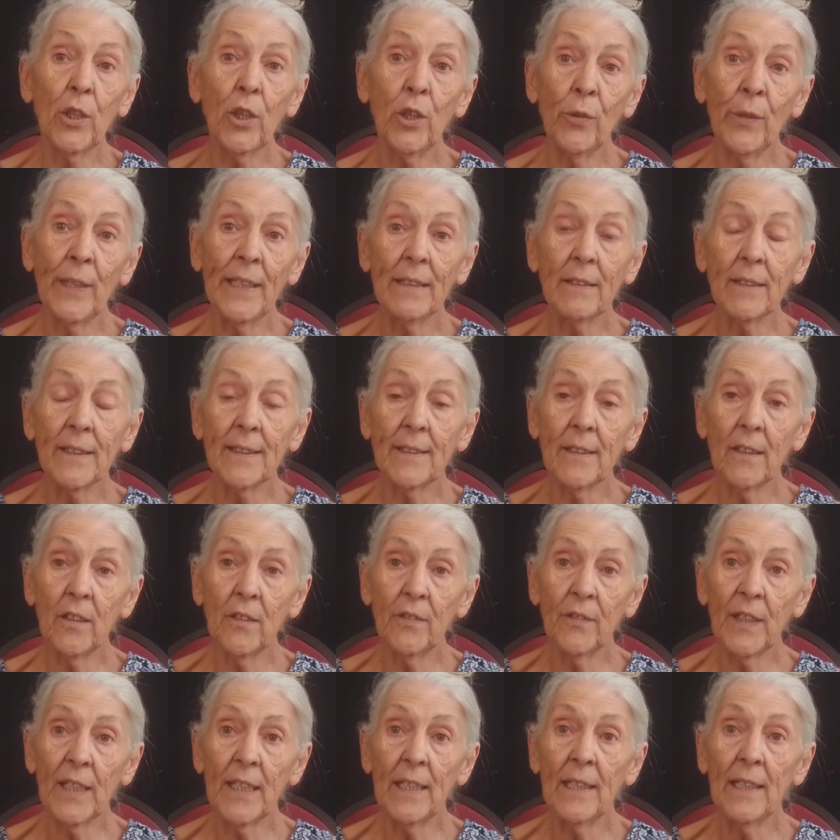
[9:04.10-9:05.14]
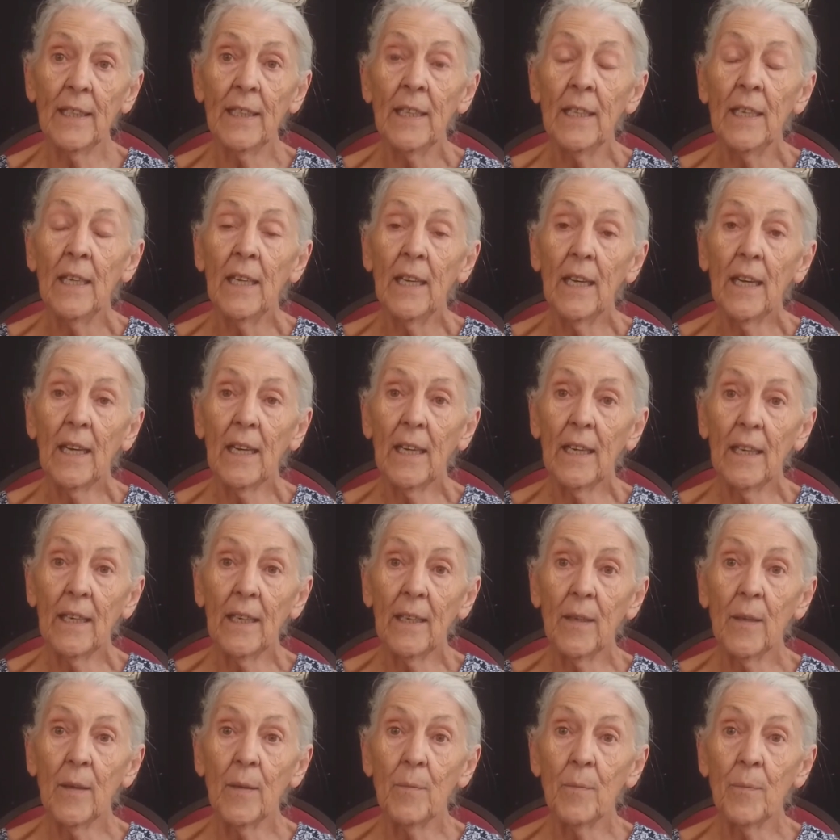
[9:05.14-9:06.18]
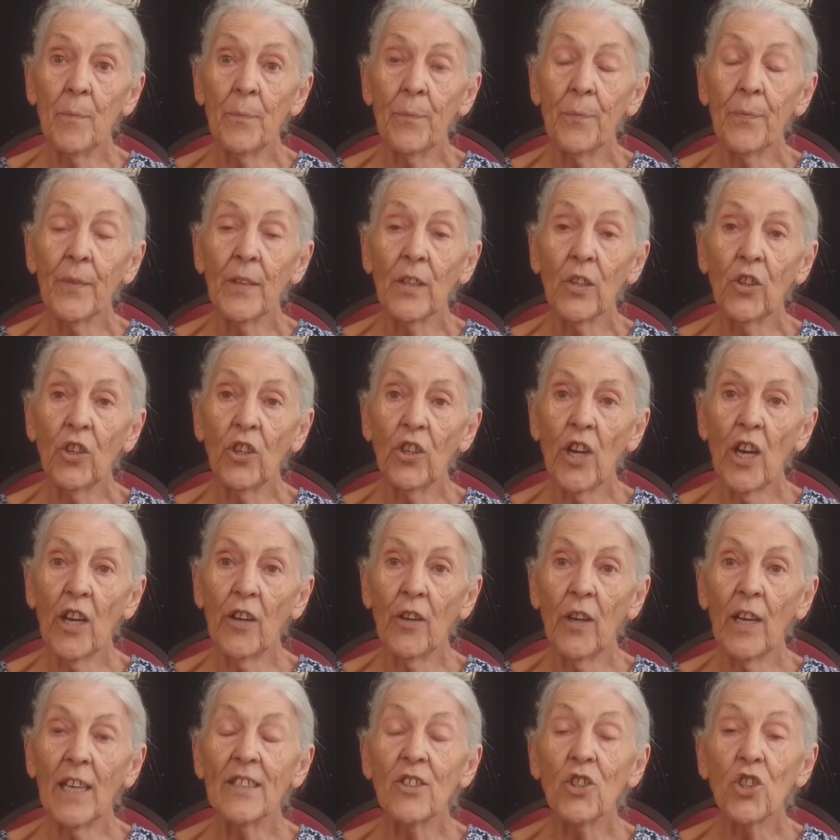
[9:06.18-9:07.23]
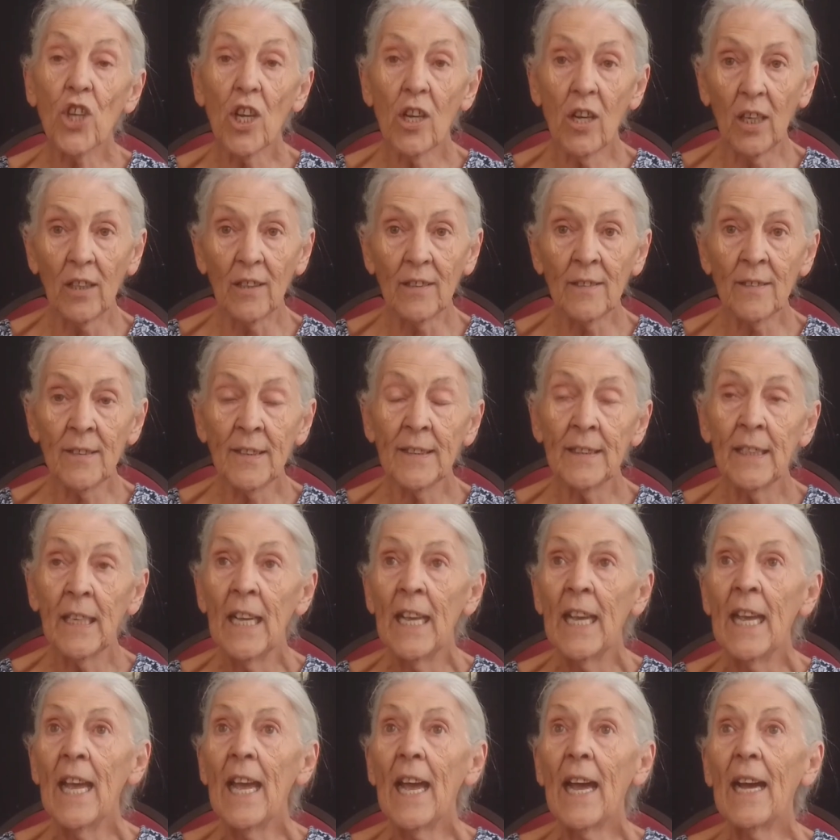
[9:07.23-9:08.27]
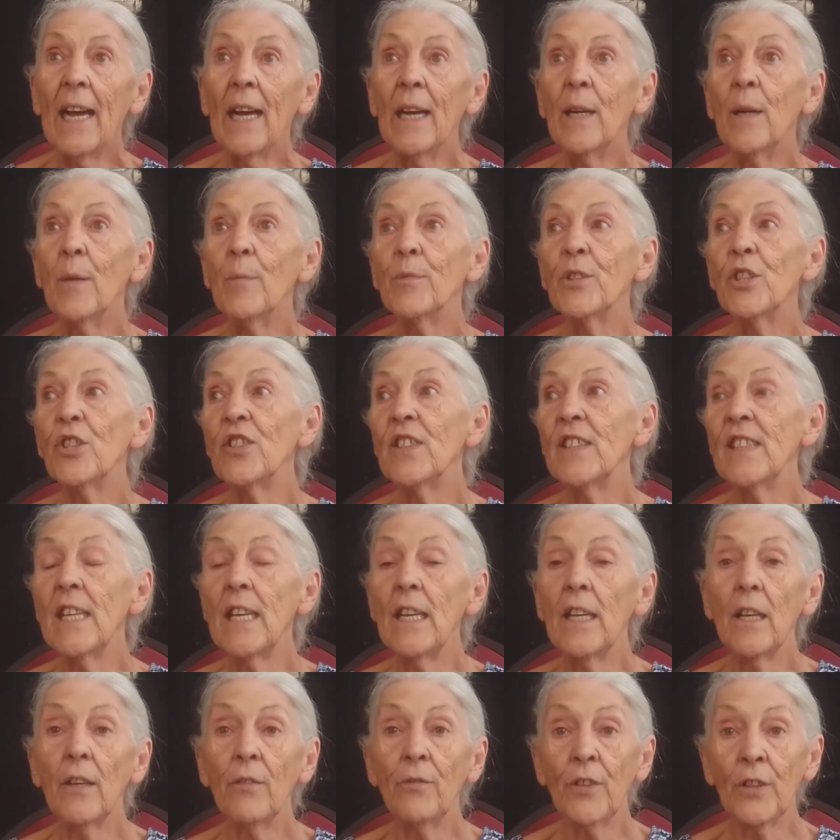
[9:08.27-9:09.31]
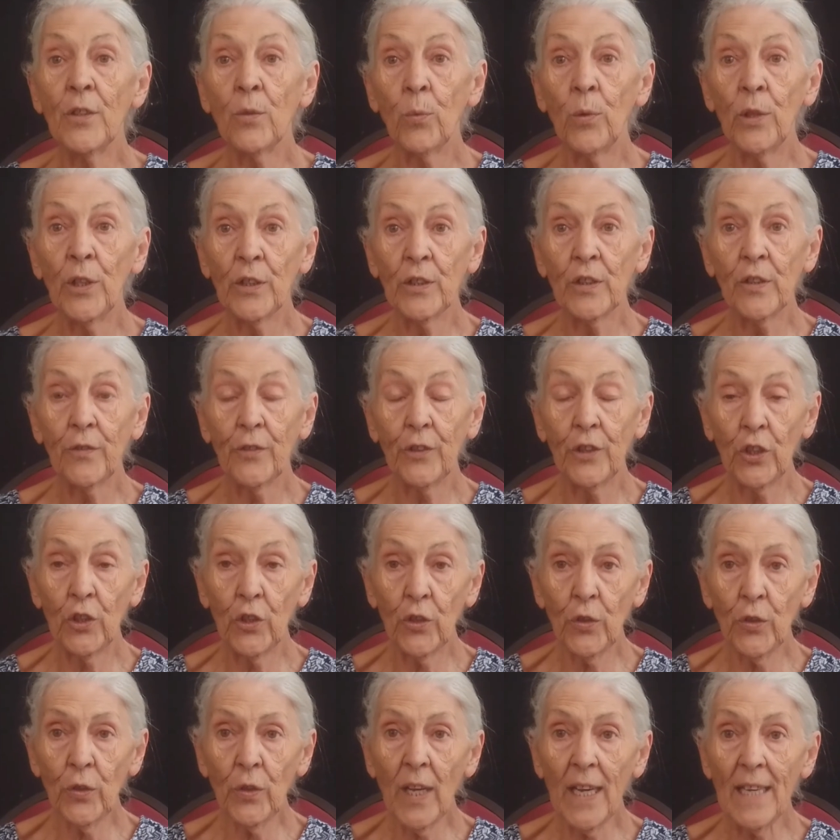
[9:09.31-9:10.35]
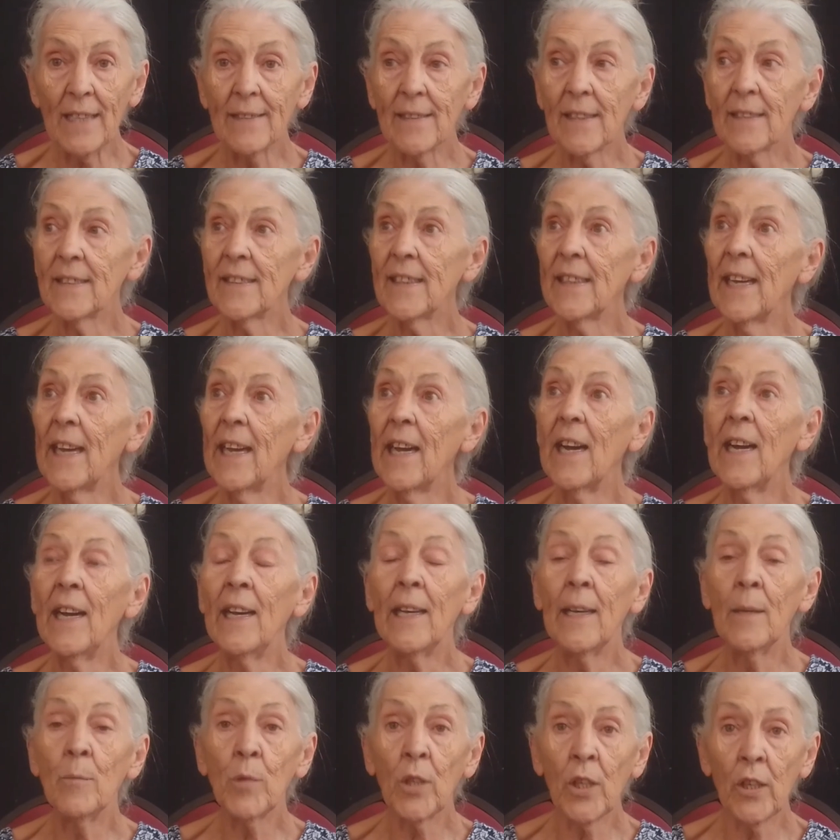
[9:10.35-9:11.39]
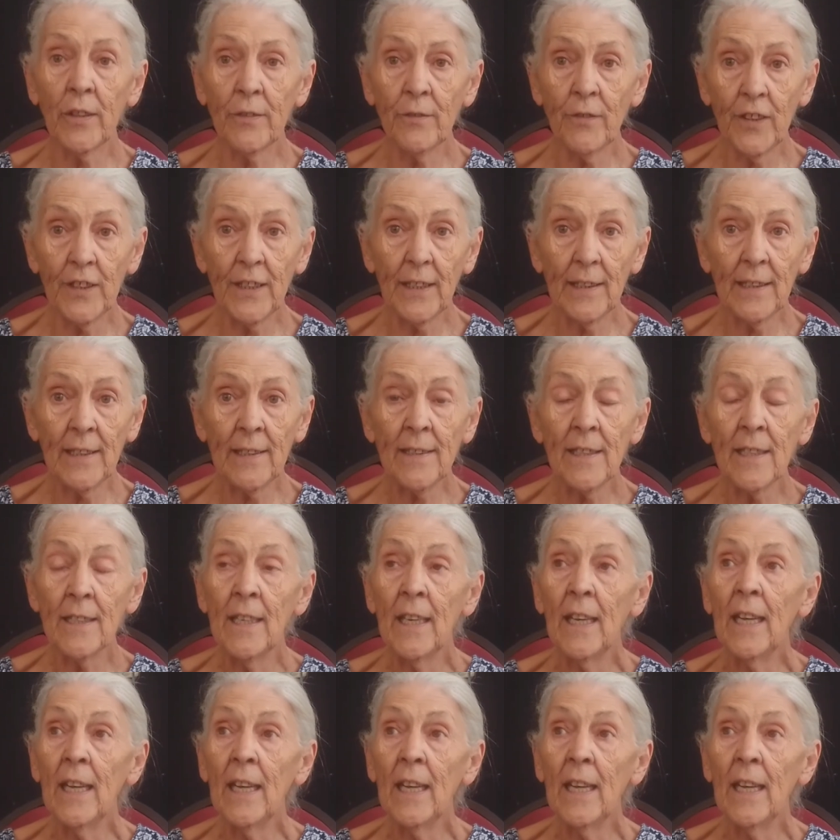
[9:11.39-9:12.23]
colloidal silver a chance to see if it works for you. As I say, I am confident.